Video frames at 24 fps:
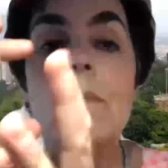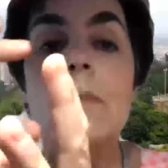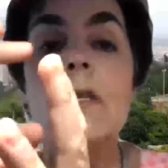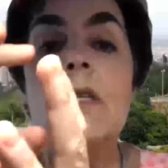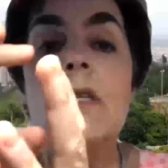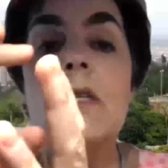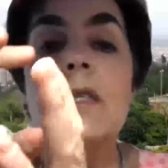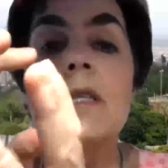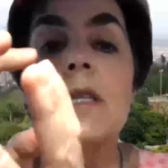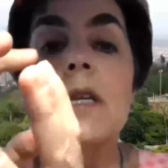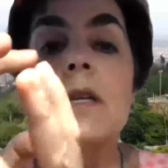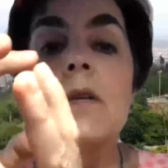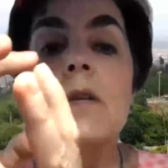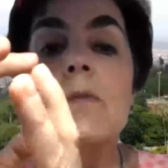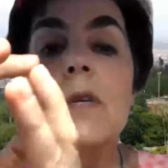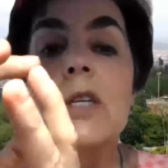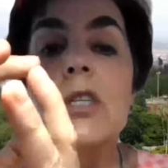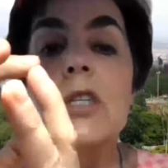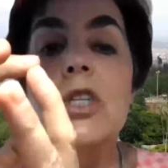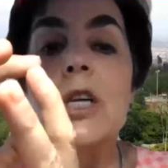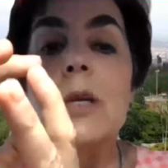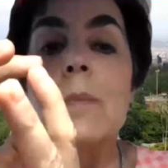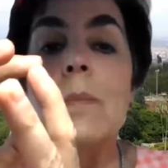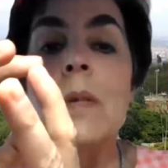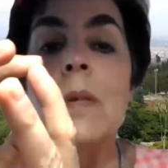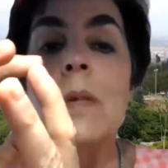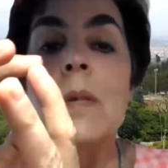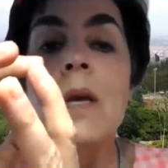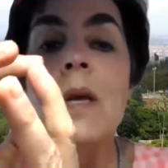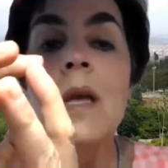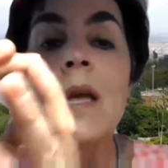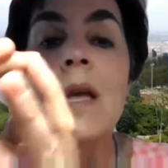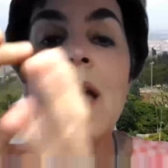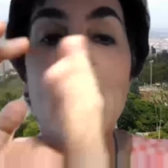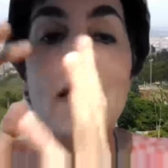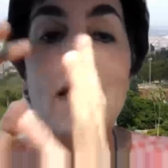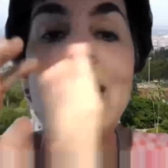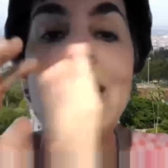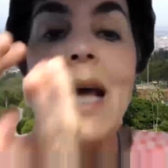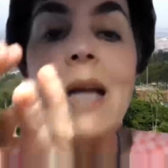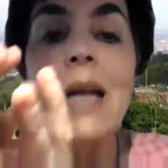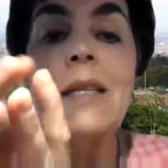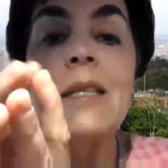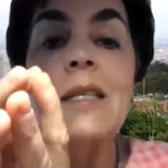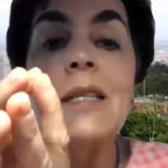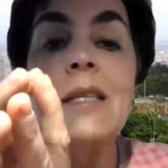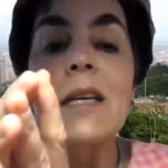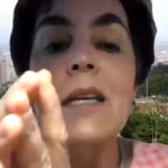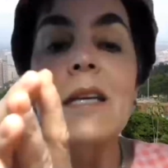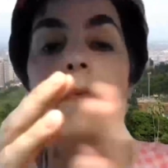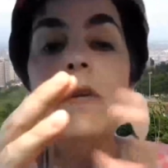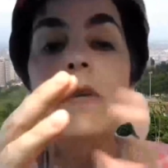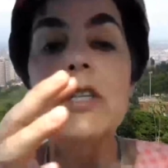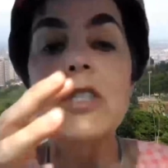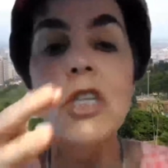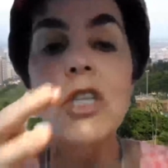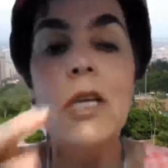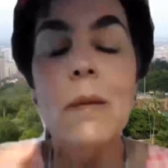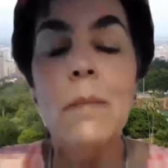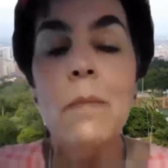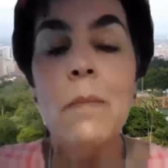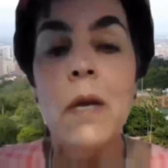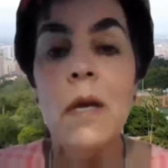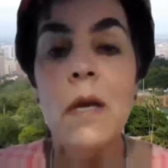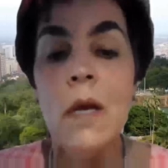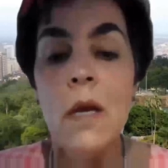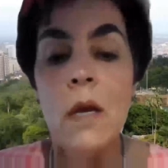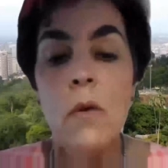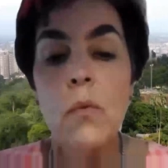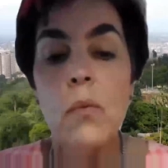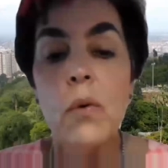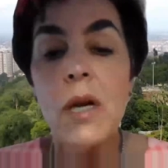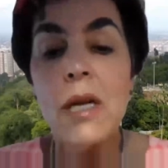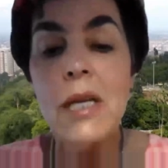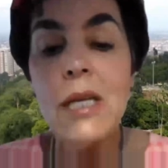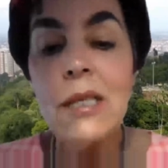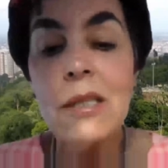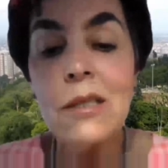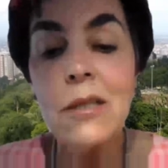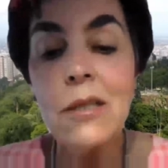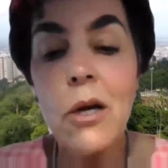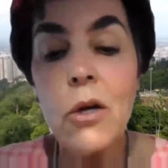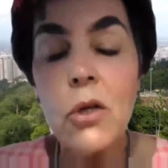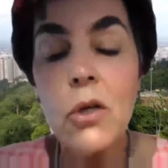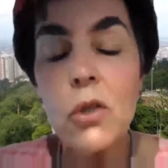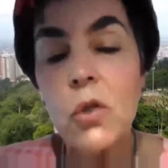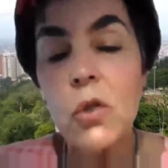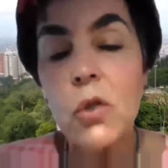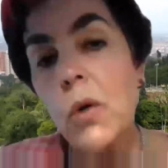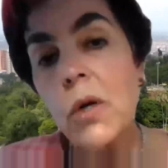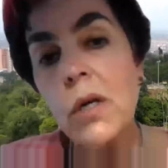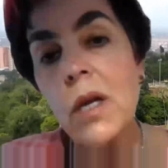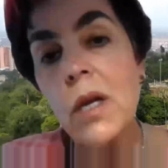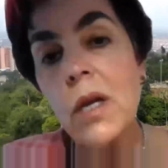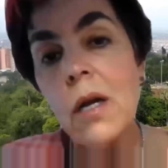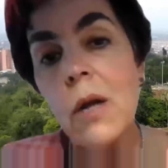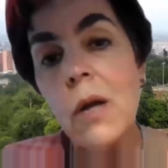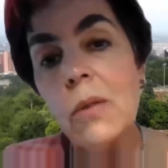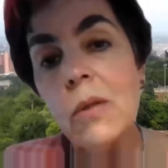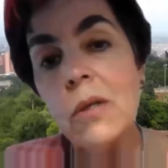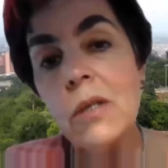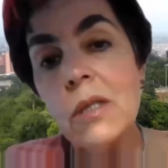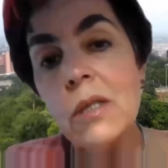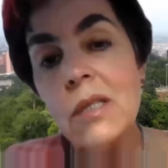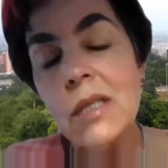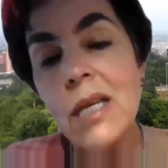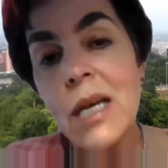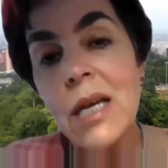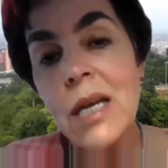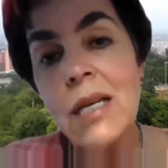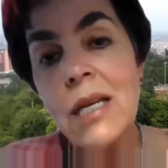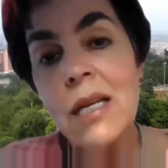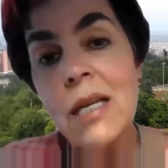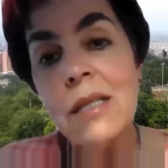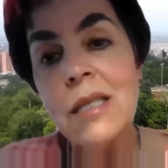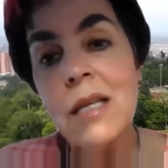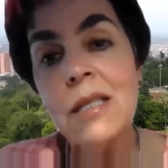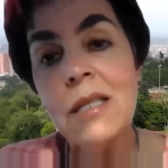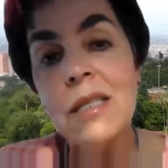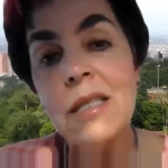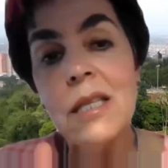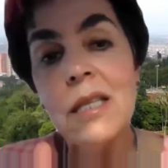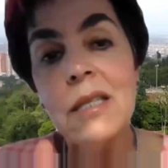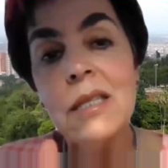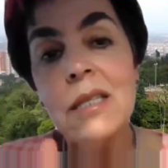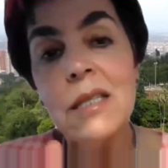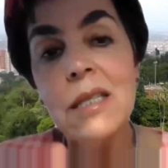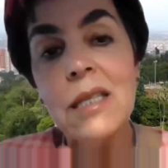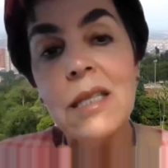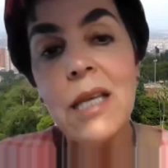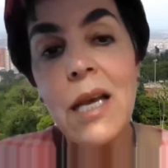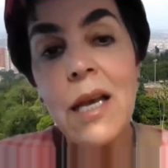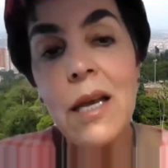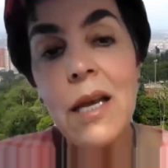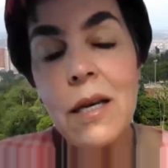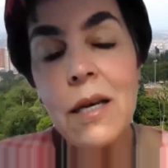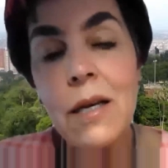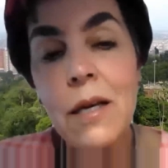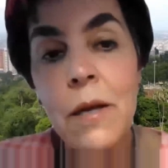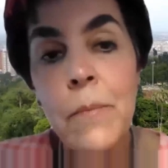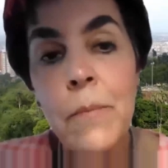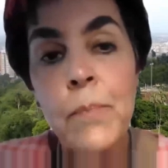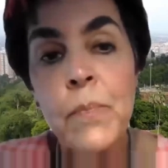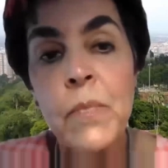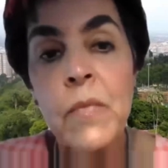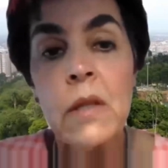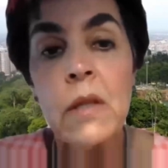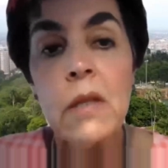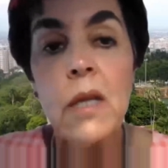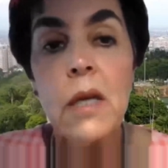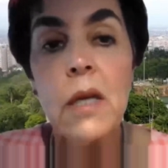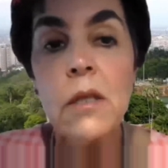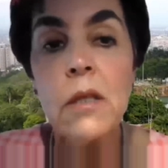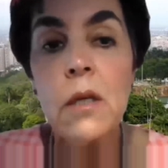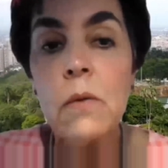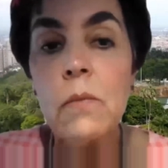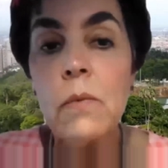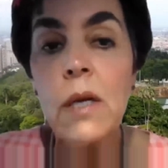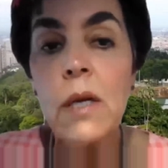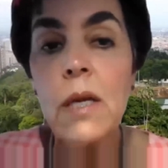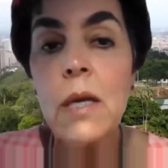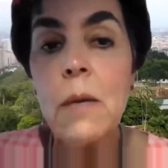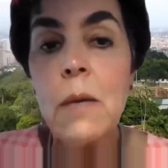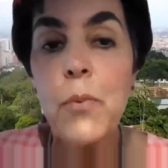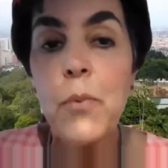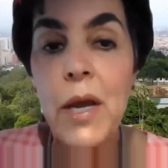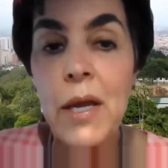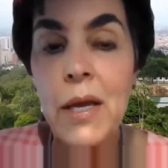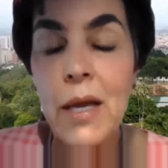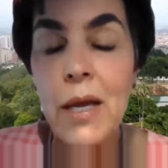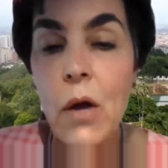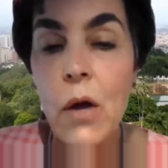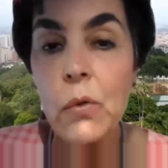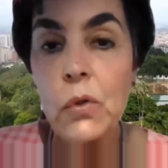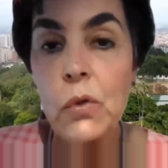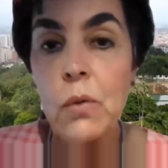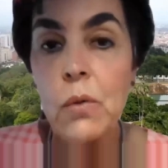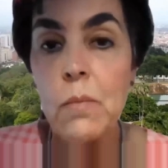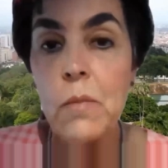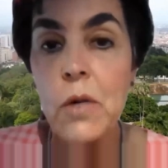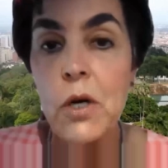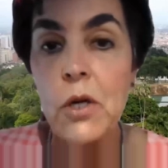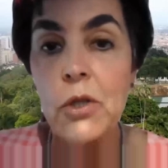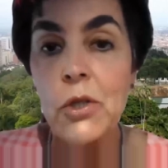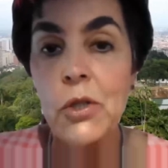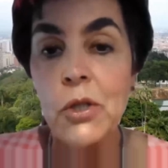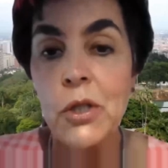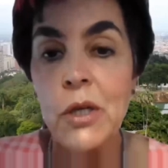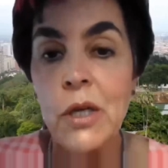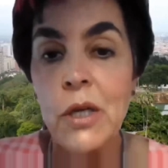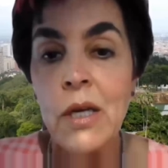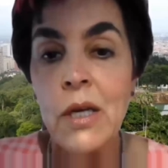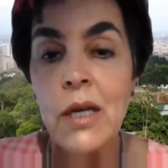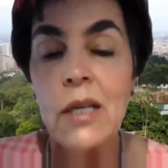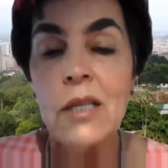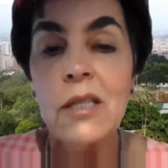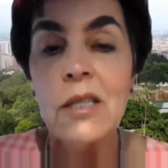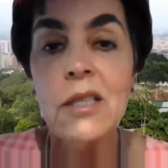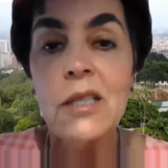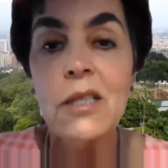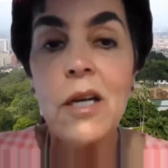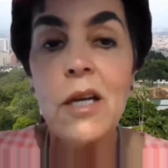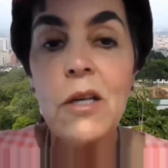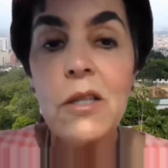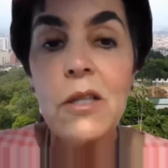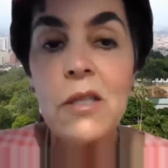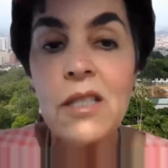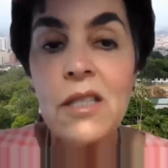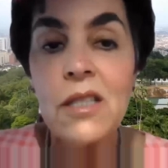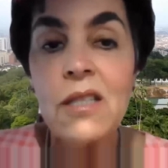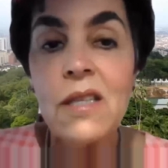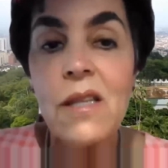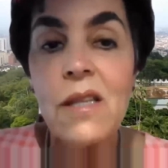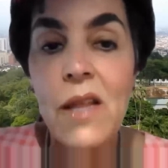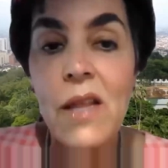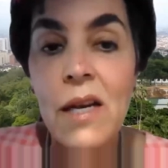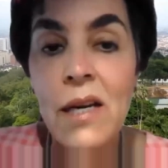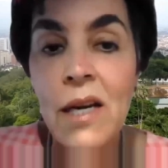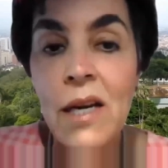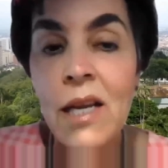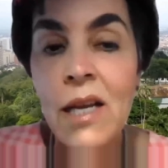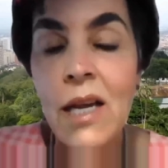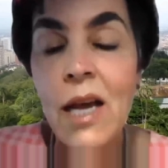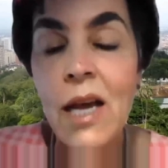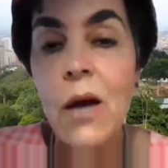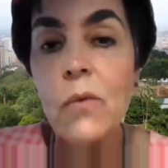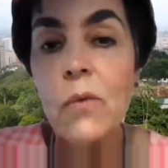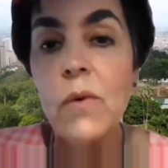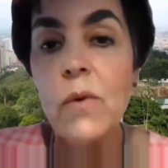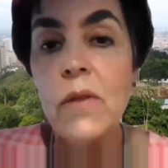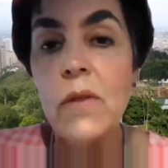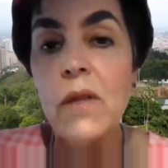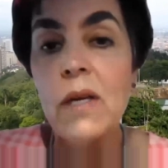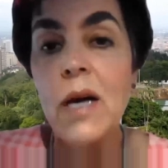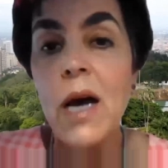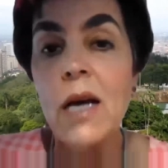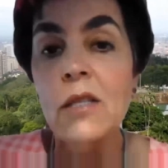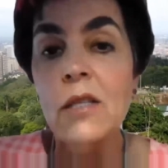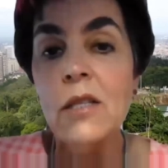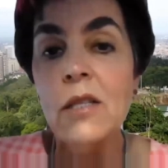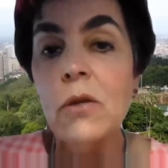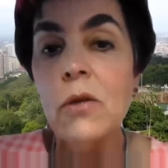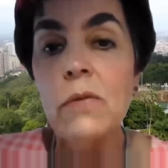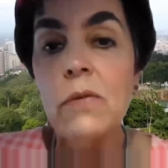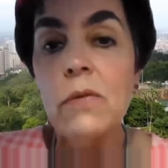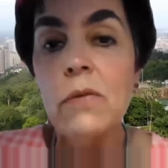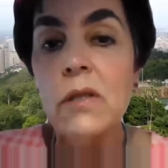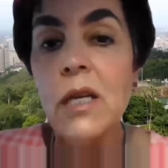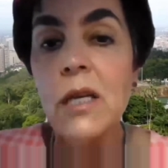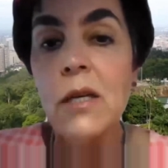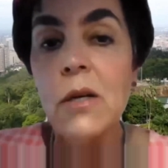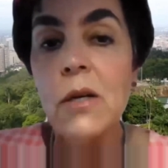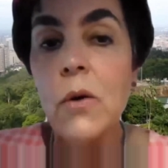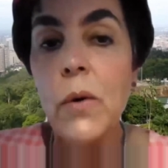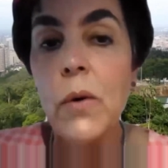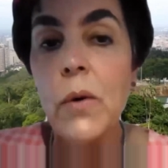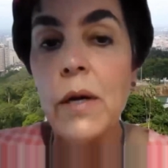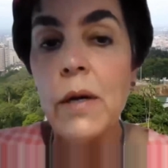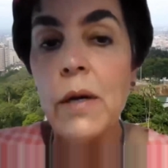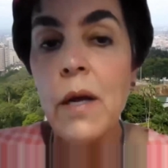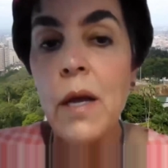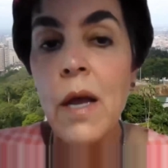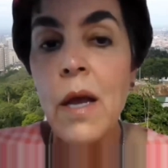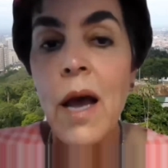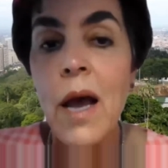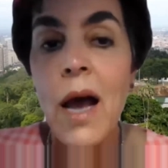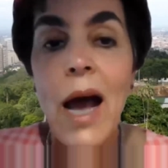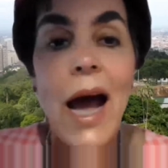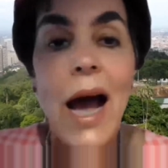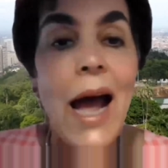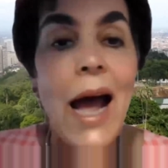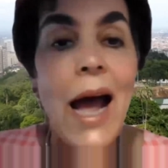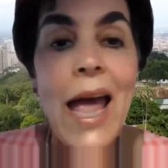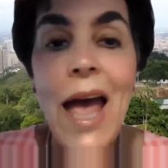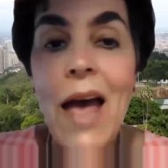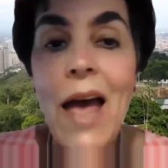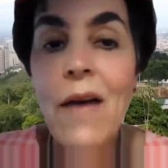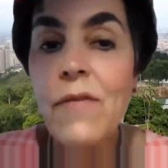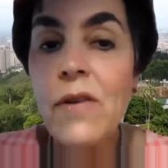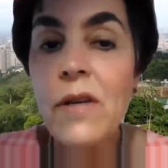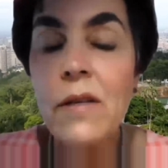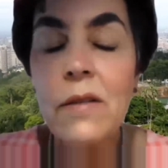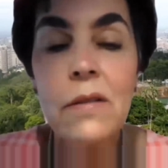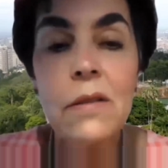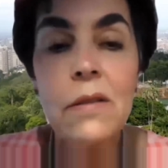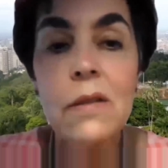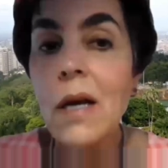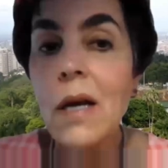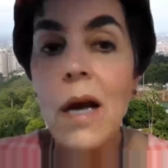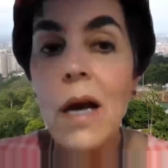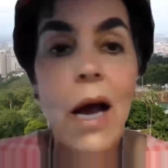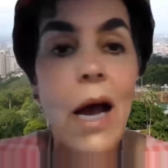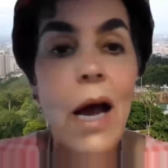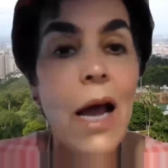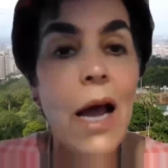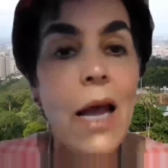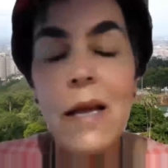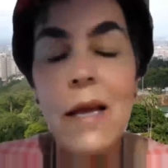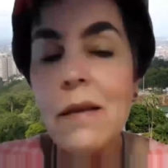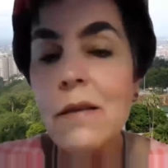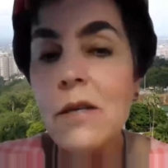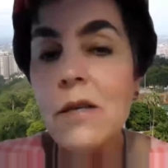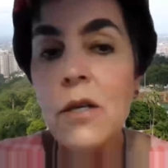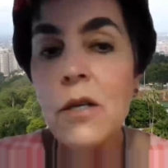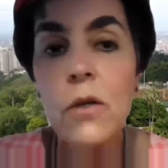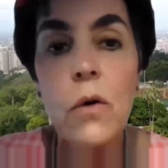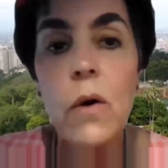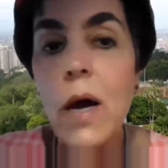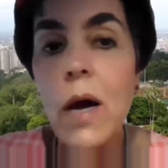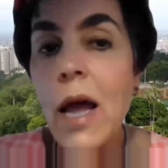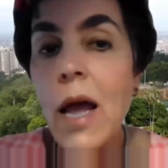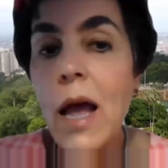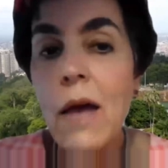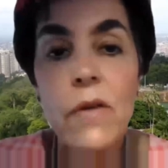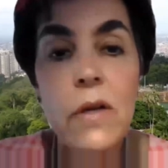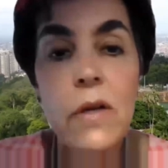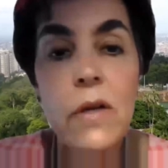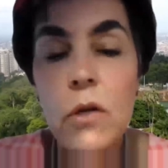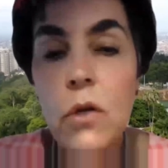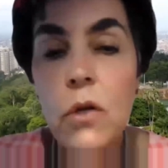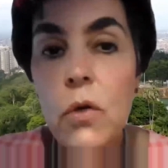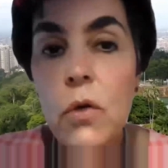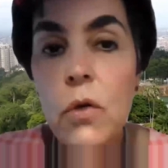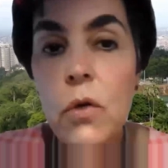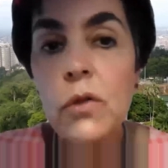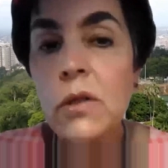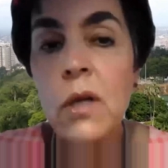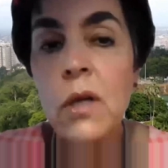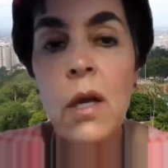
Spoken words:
on a skin regime, and that skin regime really starts working on their skin. And since the skin doesn't really break out too much, it starts thinning out with the isotretinoin. I haven't used